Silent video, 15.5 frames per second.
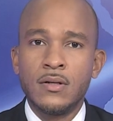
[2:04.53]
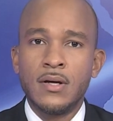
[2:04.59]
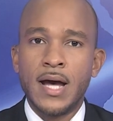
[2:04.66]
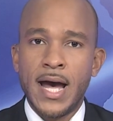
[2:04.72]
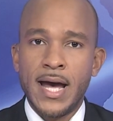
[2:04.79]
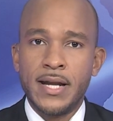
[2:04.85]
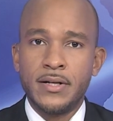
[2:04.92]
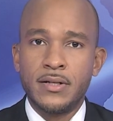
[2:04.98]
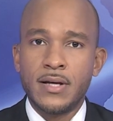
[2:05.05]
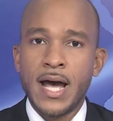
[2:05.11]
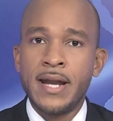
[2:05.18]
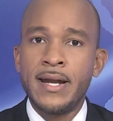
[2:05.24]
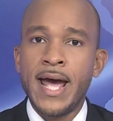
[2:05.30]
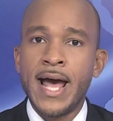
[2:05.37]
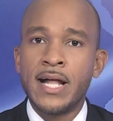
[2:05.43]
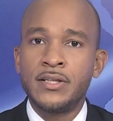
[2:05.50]
And
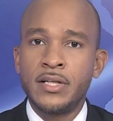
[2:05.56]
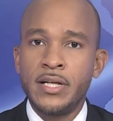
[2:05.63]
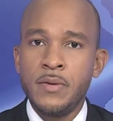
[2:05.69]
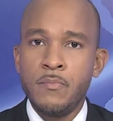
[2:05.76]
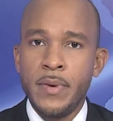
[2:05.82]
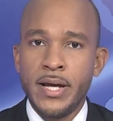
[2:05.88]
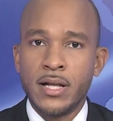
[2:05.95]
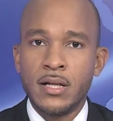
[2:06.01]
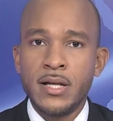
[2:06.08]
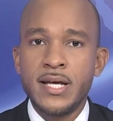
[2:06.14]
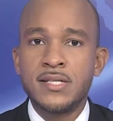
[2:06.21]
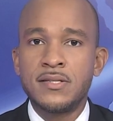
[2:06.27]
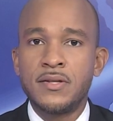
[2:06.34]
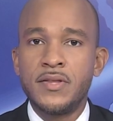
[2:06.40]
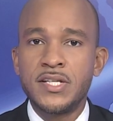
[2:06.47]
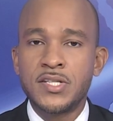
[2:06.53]
an elderly male
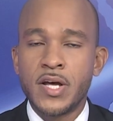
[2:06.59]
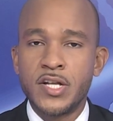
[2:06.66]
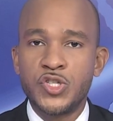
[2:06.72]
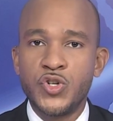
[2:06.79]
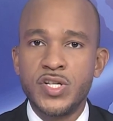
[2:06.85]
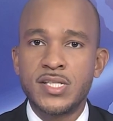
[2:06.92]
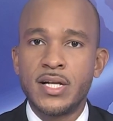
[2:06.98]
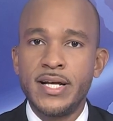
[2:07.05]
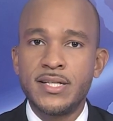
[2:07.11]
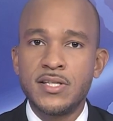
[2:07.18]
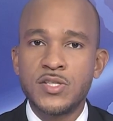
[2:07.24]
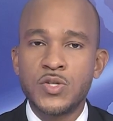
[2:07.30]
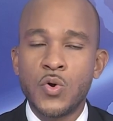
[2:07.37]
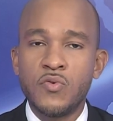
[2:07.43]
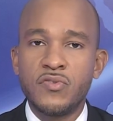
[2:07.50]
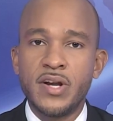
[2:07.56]
is this country's
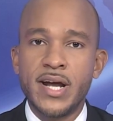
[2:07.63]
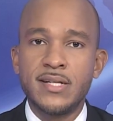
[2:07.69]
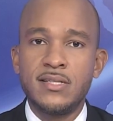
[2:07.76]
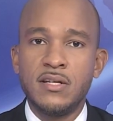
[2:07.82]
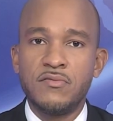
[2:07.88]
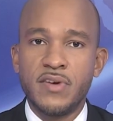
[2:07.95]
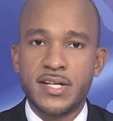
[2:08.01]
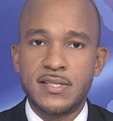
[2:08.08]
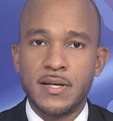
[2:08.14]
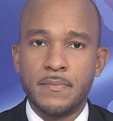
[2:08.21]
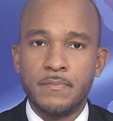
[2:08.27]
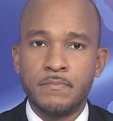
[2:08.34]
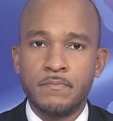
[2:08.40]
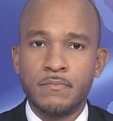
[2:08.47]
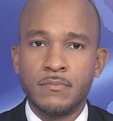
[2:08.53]
latest COVID-19 victim.